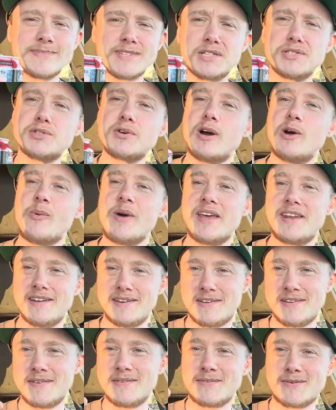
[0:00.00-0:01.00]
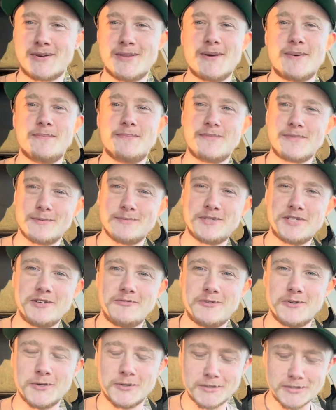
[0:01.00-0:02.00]
So I waited for them from G
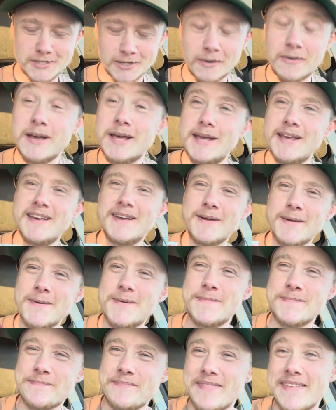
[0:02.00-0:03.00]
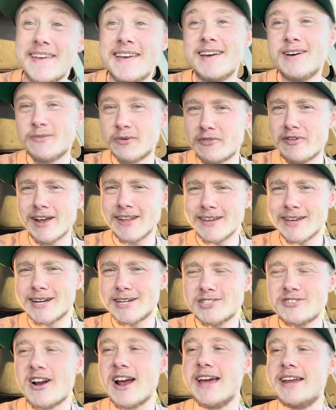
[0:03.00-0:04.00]
Fuel. So we're finally going
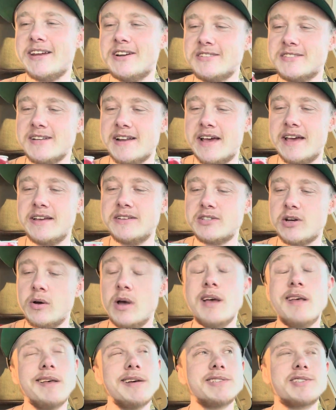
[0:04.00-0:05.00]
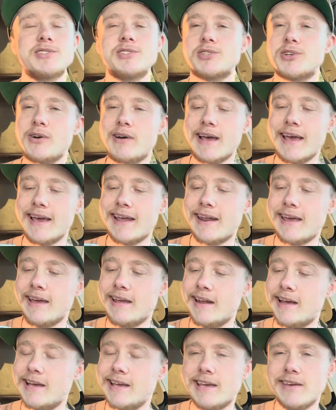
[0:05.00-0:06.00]
to try it here today. So let's just go ahead
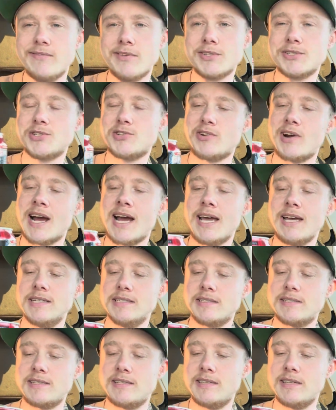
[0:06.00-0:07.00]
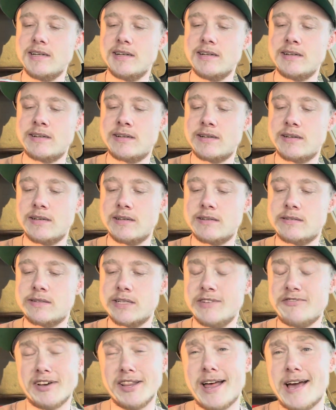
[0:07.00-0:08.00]
and uh, give this a try and see uh,
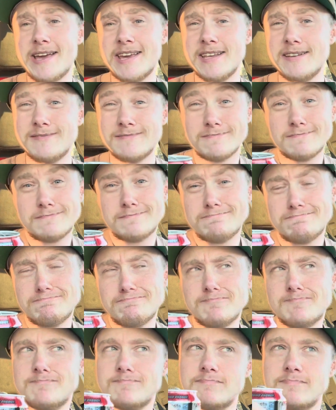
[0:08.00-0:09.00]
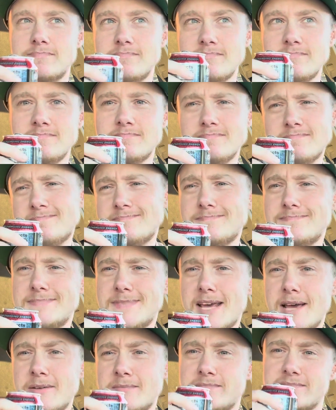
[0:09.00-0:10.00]
if I like it.
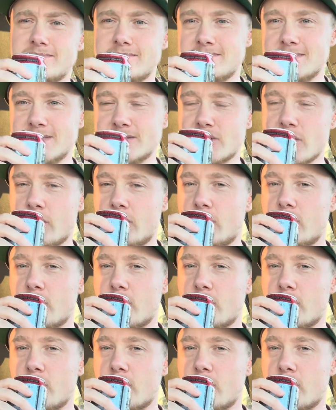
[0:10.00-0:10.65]
Yeah, let's go.